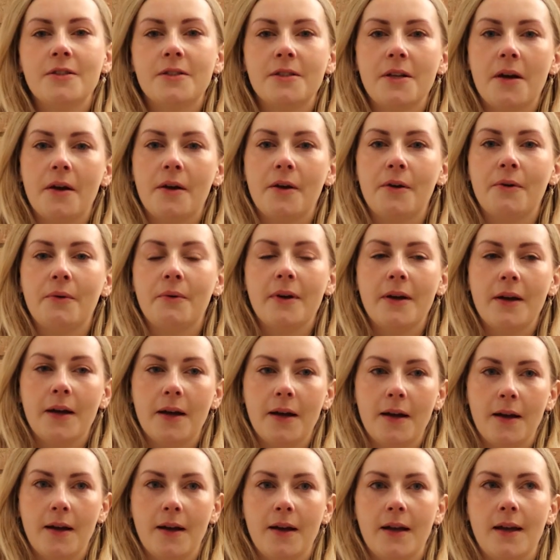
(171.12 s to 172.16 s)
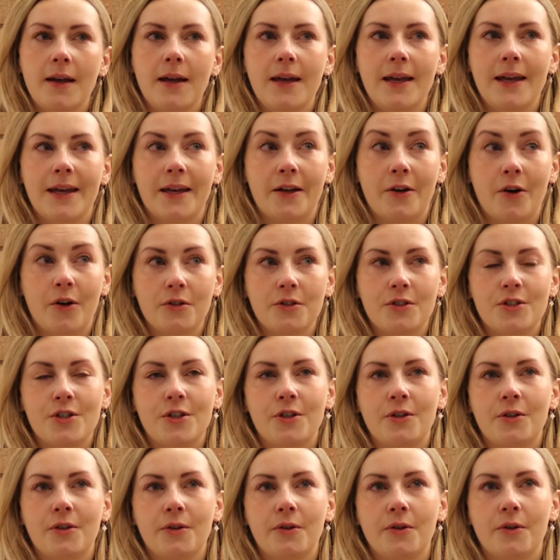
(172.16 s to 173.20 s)
So it got
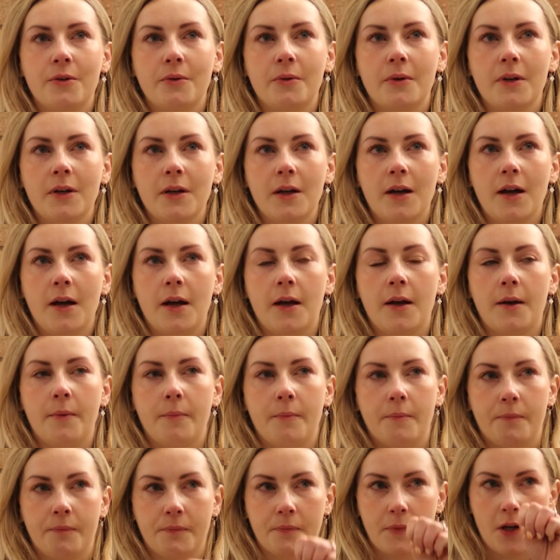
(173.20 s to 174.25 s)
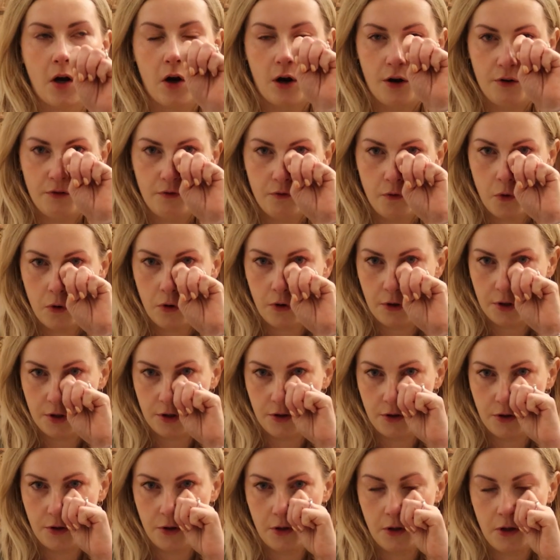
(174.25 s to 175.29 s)
to our
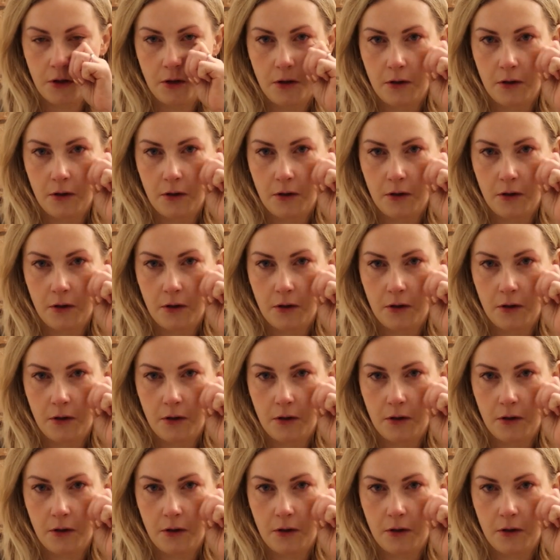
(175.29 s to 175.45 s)
4th